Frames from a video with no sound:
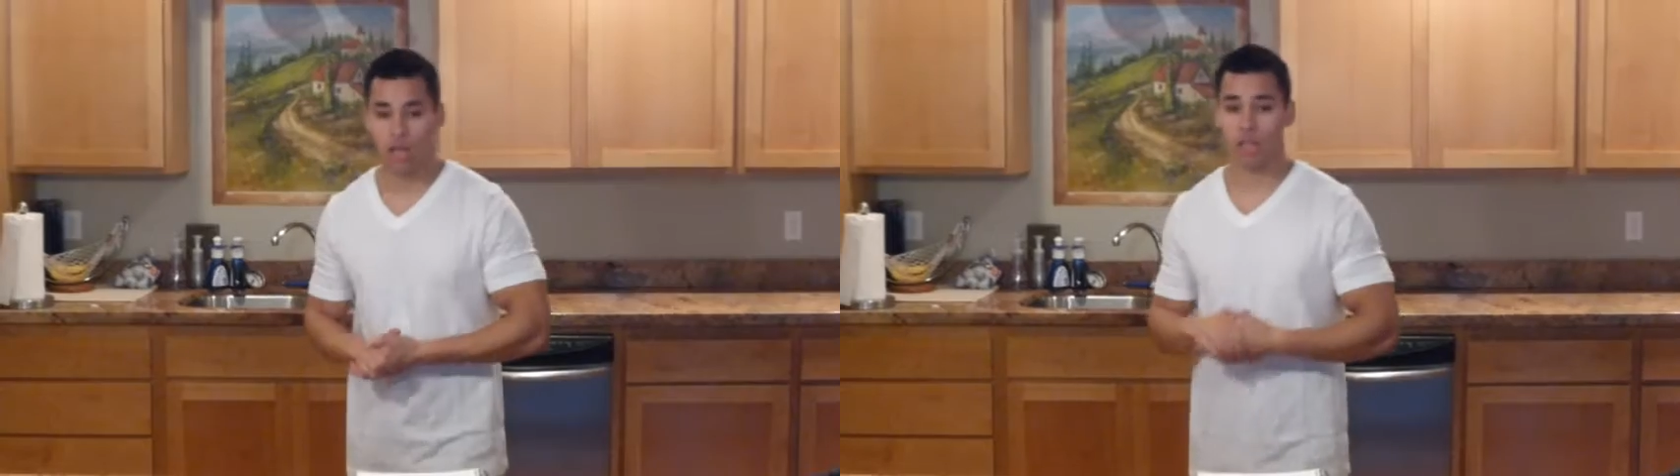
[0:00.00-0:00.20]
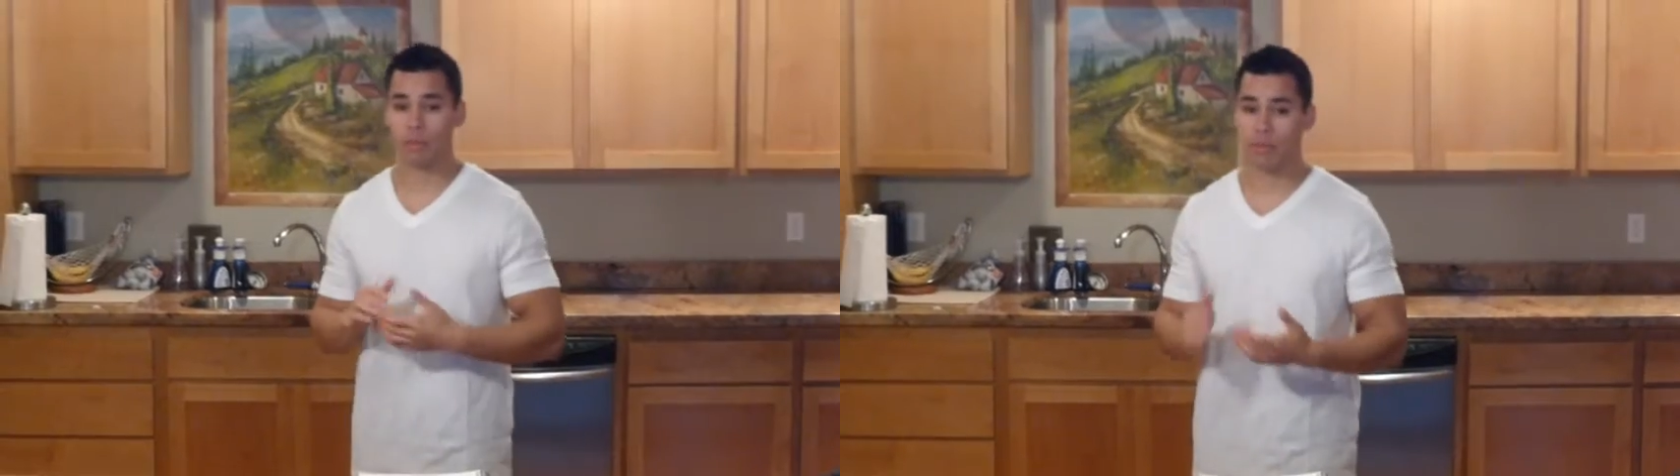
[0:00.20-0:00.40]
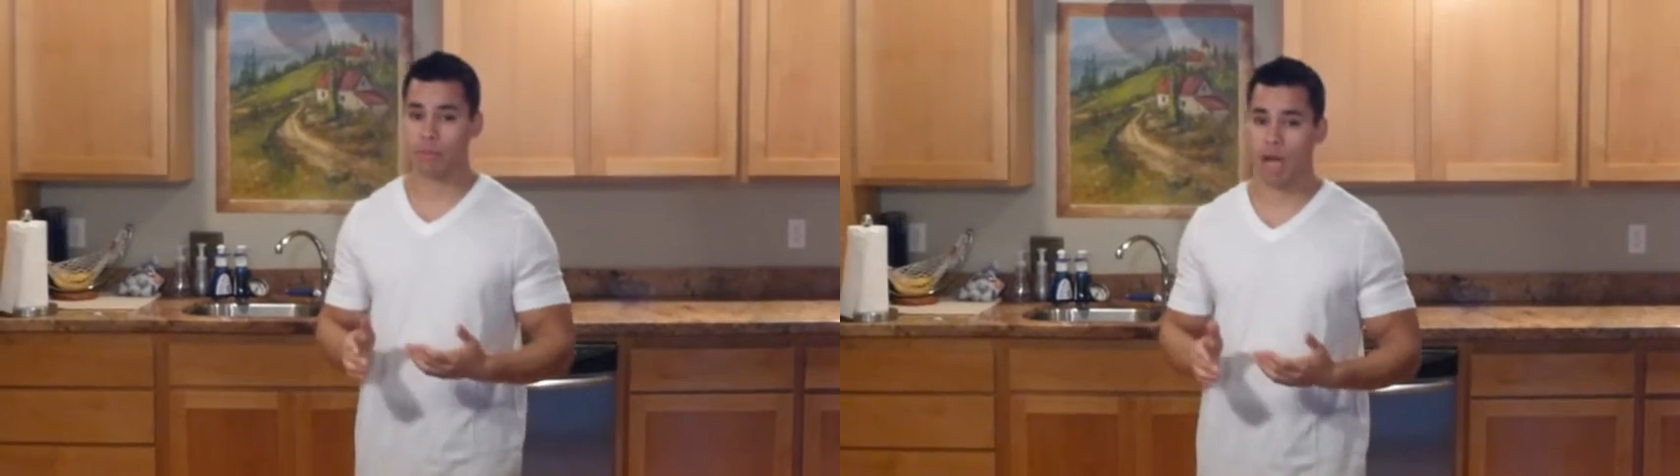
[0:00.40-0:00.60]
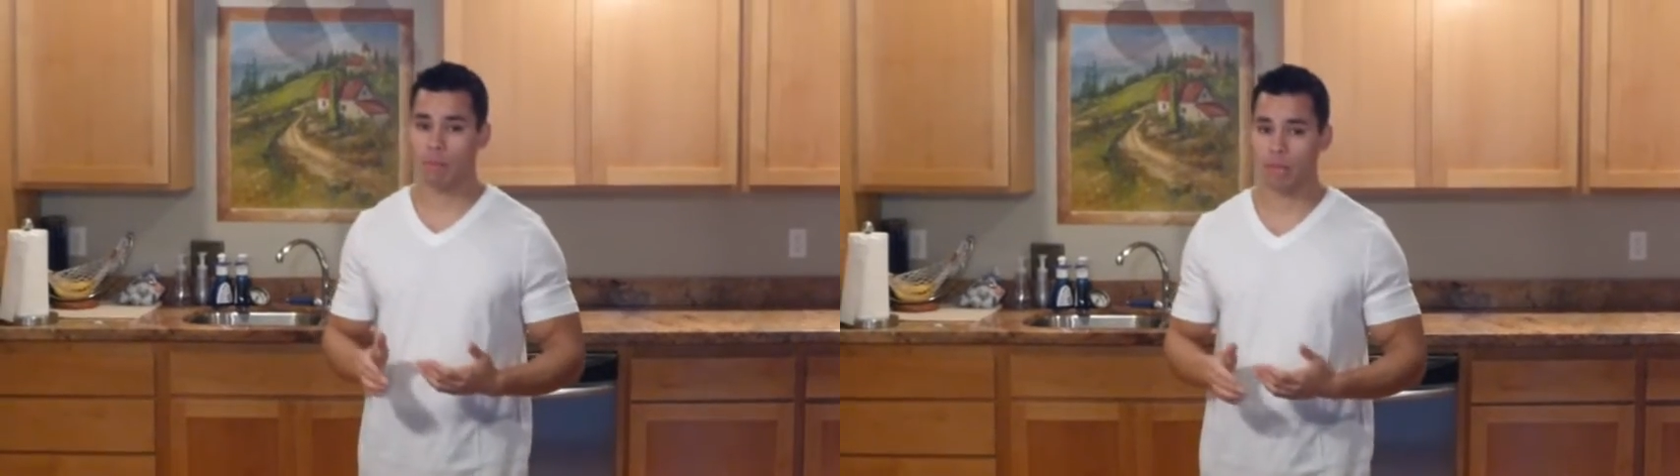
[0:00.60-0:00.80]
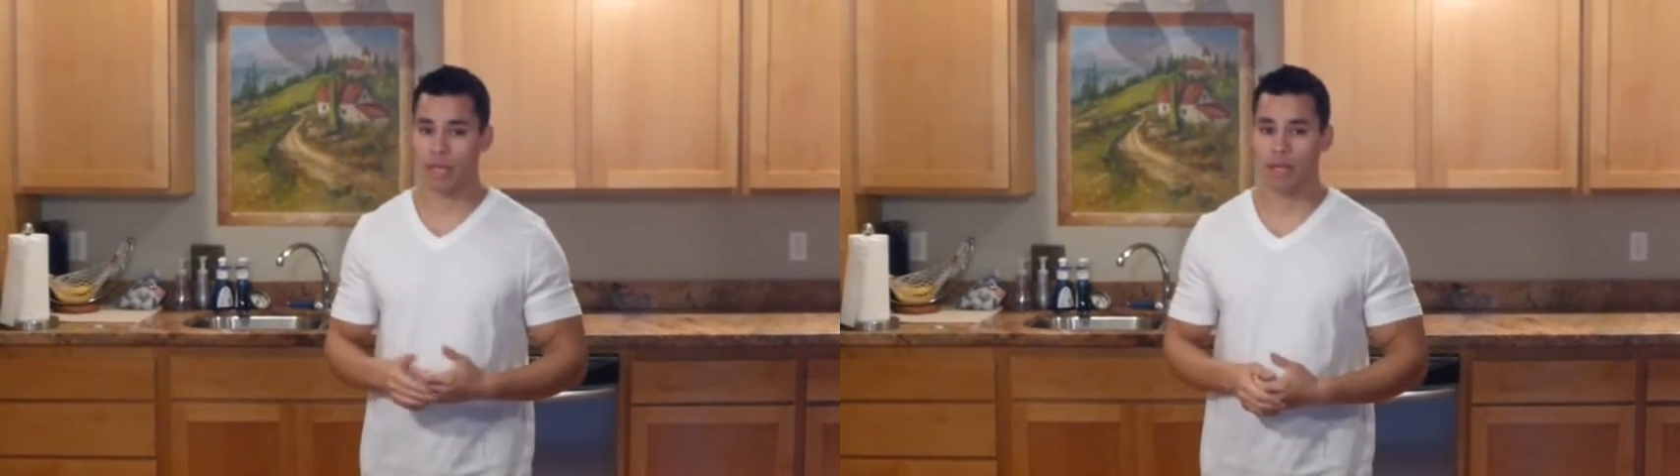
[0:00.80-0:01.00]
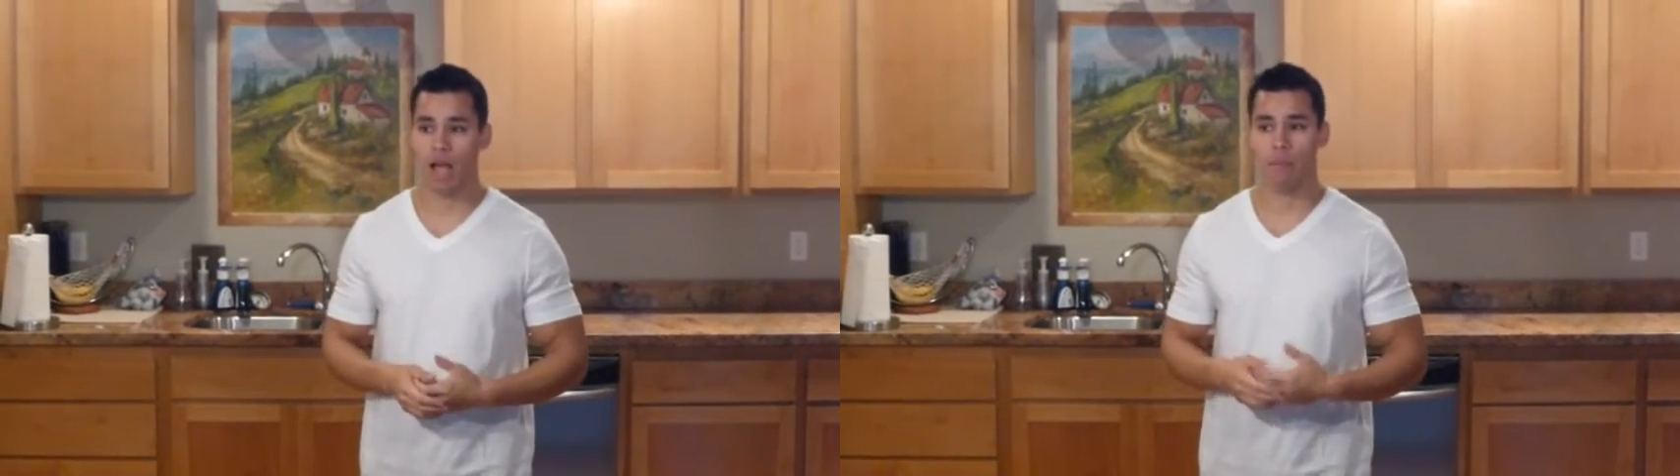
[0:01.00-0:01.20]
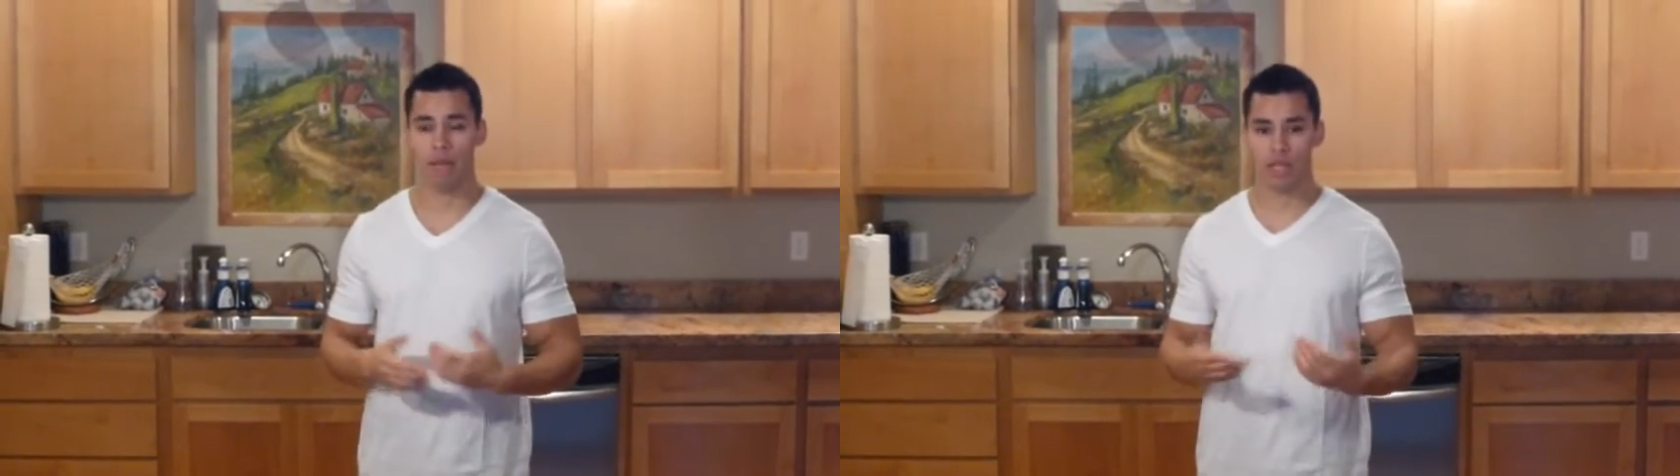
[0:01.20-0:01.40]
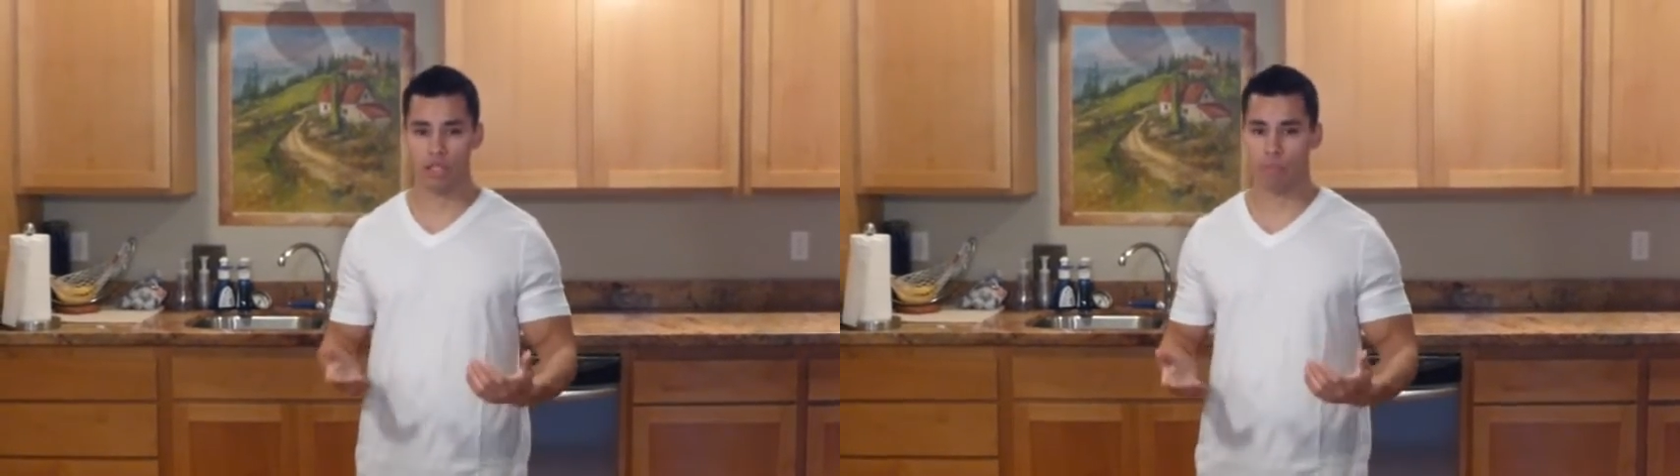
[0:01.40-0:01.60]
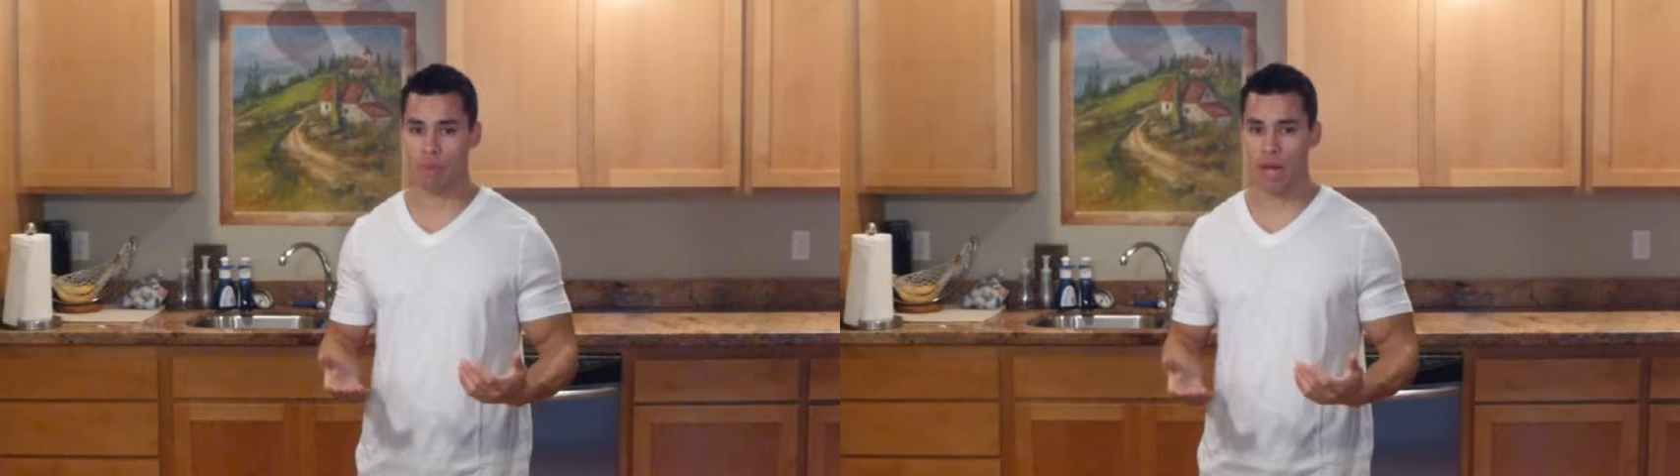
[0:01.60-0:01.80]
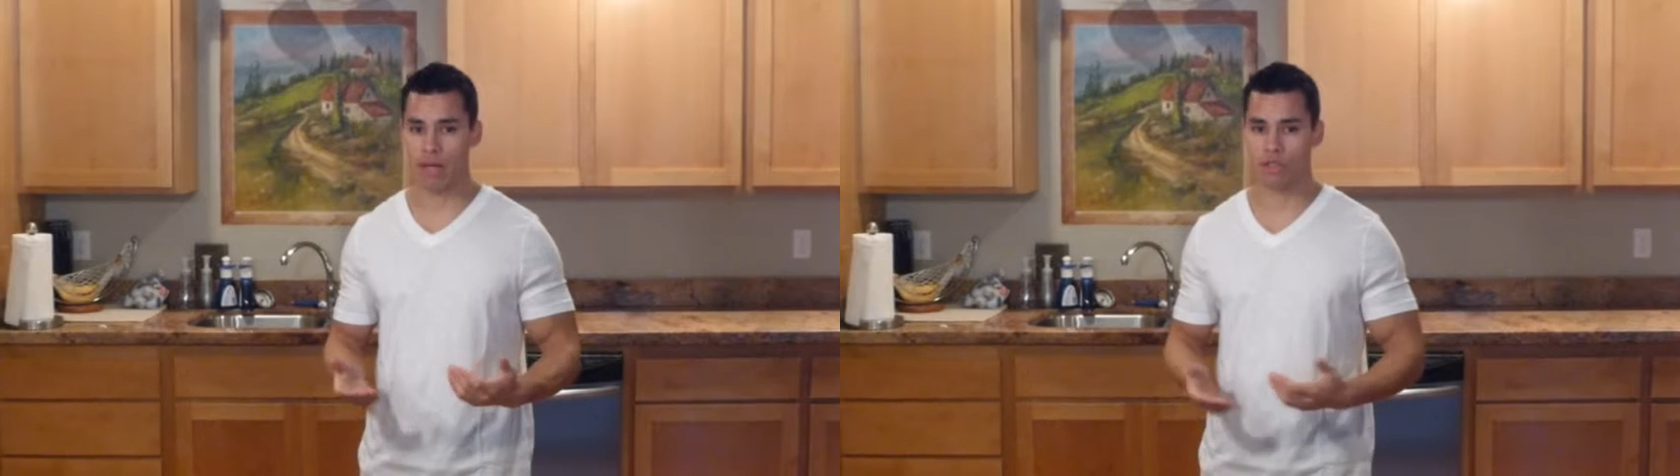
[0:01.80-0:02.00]
A little bit about me. I manage a
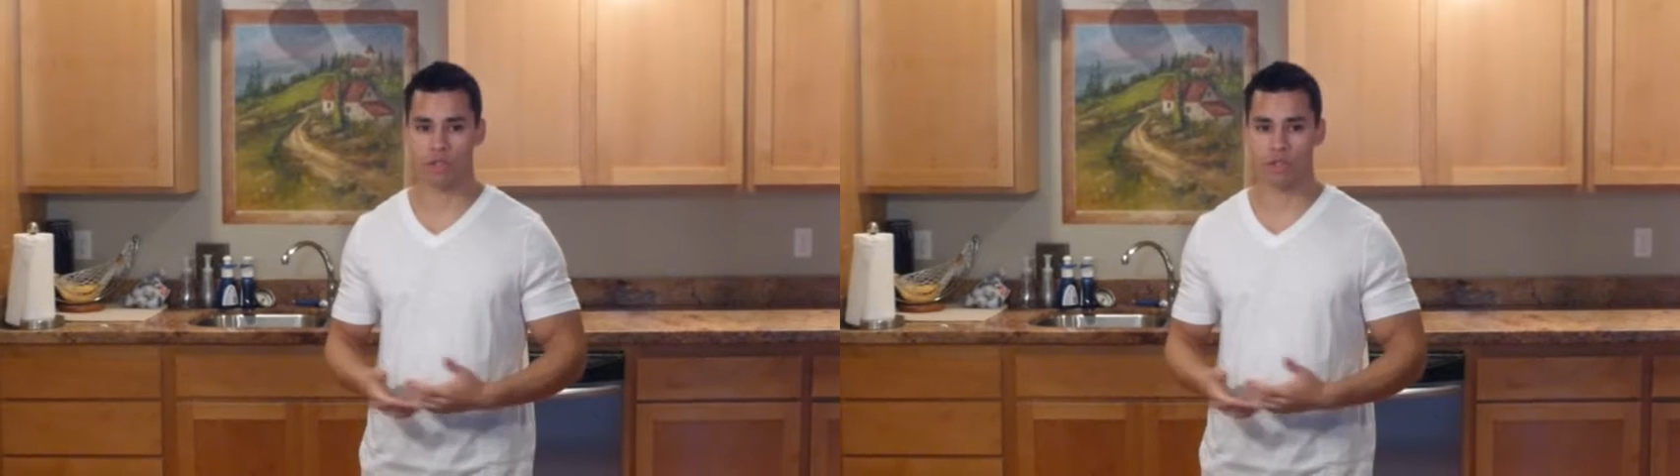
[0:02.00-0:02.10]
bank,